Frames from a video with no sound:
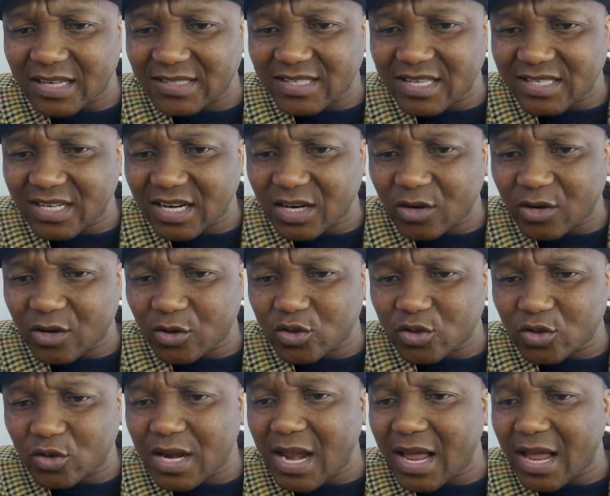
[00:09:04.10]
elasticity equal
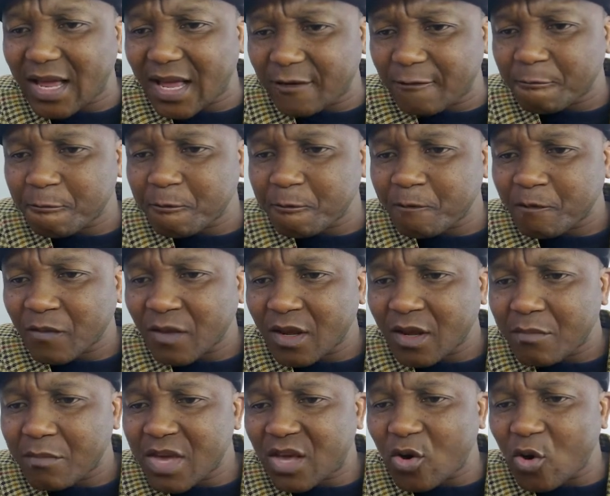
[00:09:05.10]
to negative,
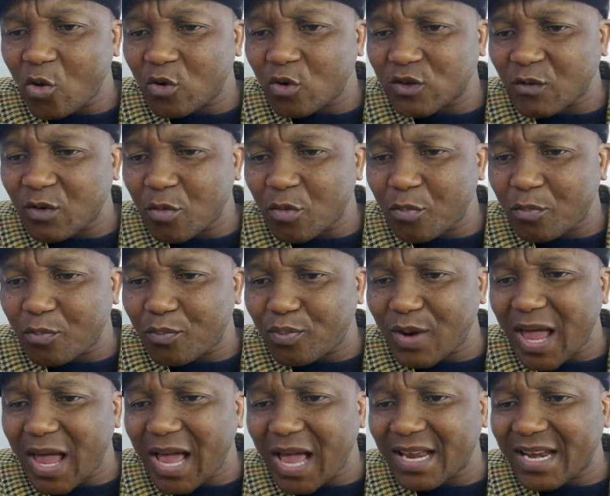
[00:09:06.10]
because when you
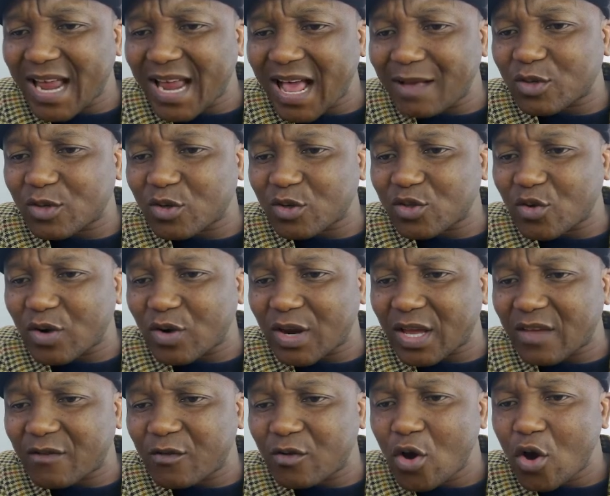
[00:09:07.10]
plug in absolute, it's going to
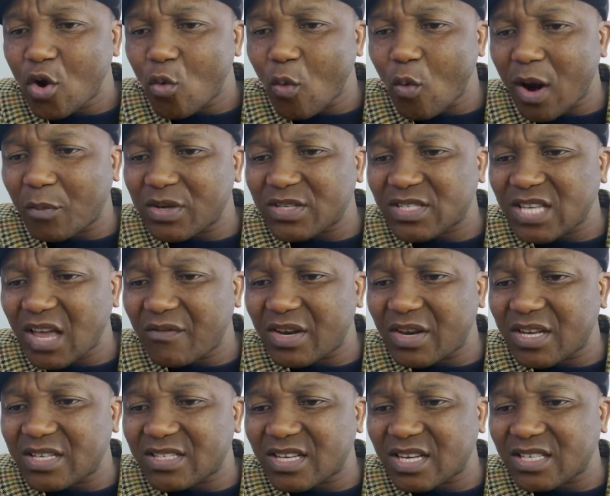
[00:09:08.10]
give you
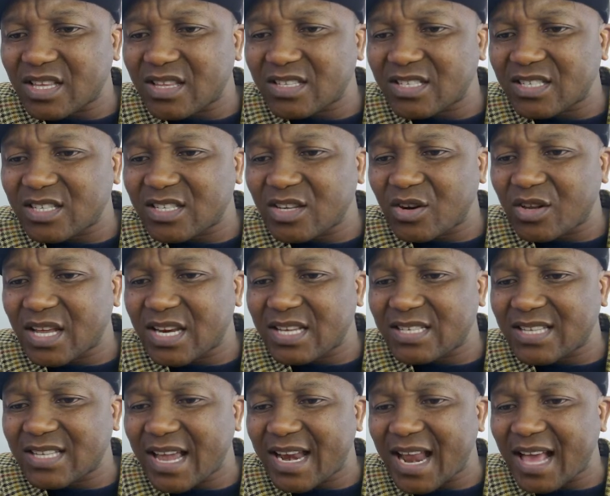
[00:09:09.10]
1.7 is greater than 0, and then
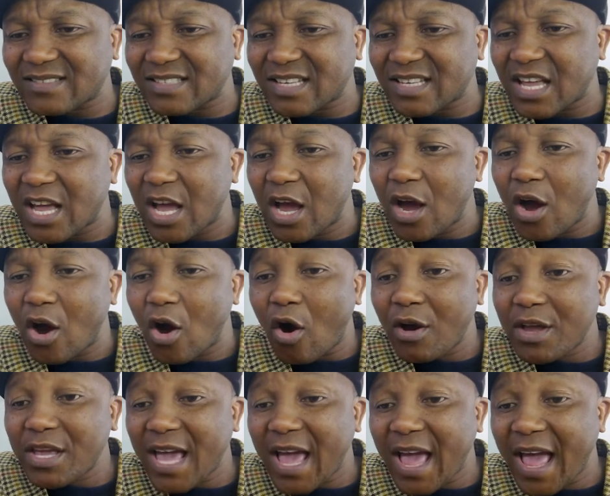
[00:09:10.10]
is the elastic.
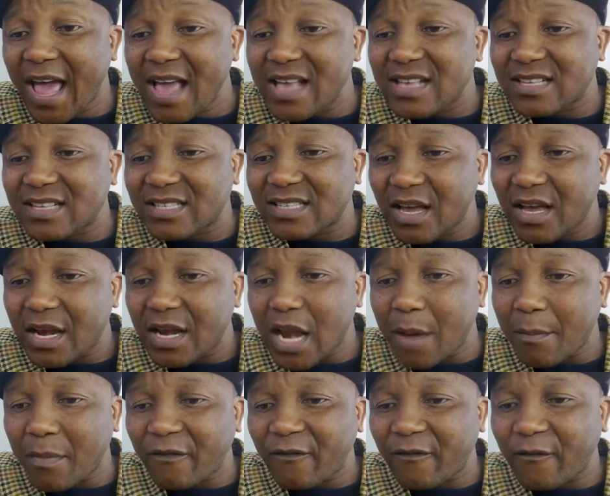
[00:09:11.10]
Oh yes.
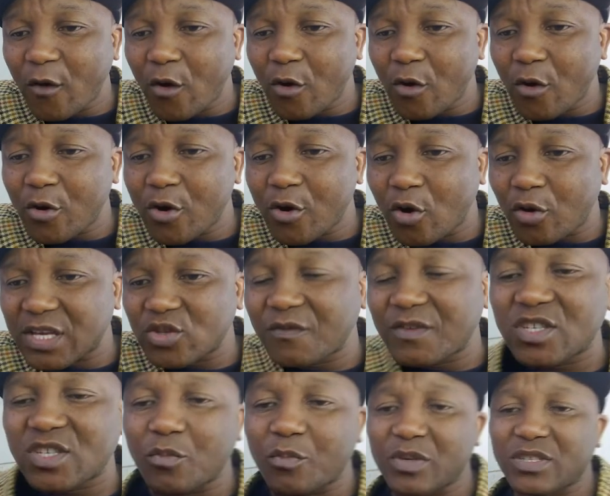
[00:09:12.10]
Number 4, no, there's no
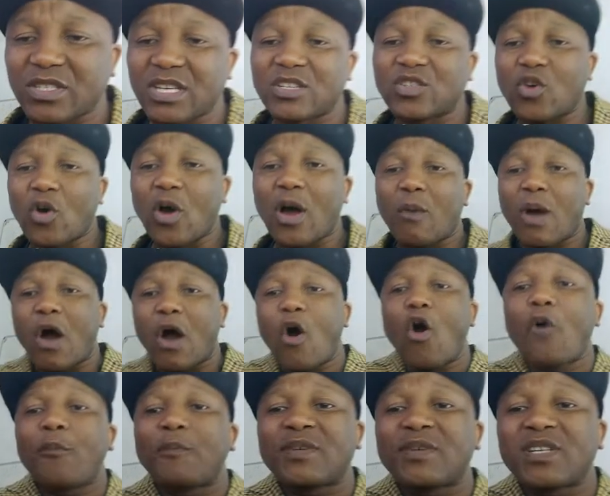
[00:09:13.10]
0.6. So our
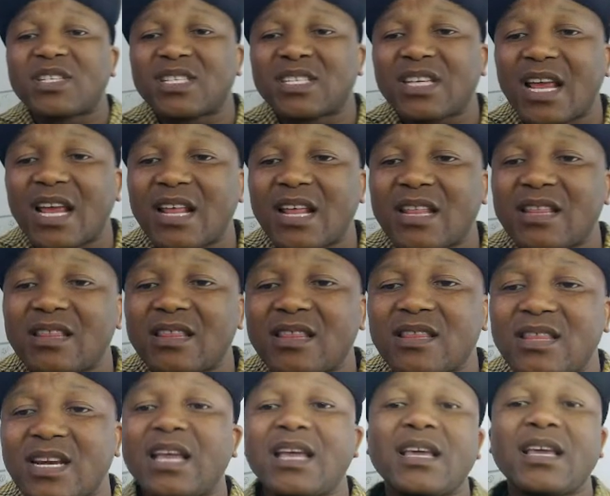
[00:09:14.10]
option
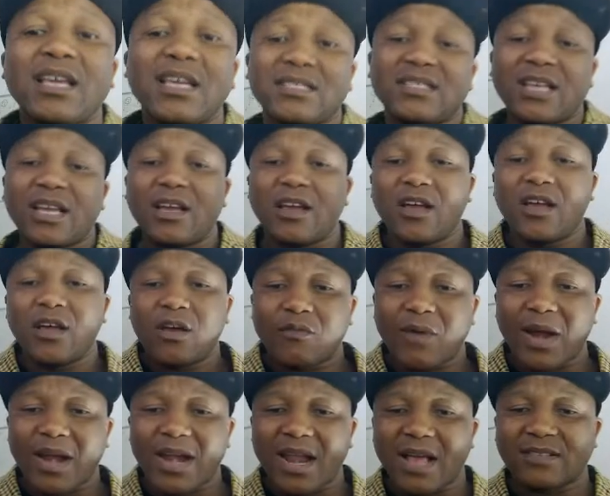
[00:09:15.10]
3 is the
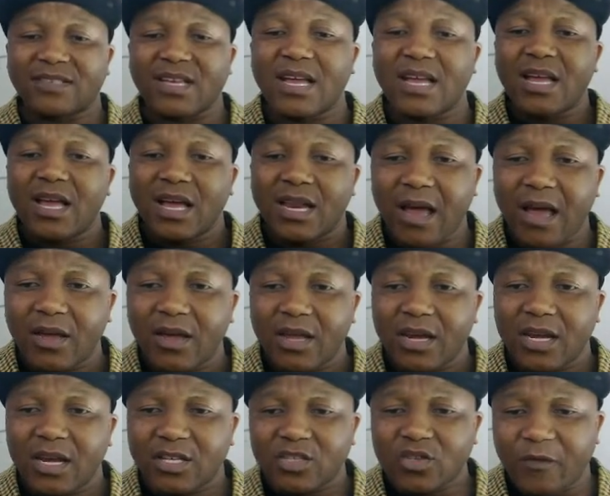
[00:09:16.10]
right answer. Now
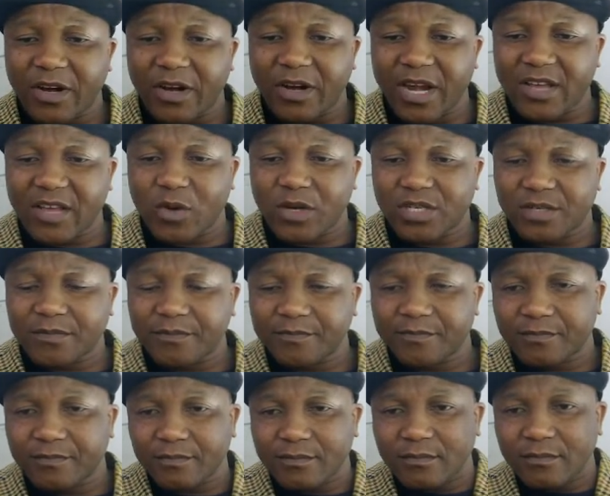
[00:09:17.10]
let's go for the next question.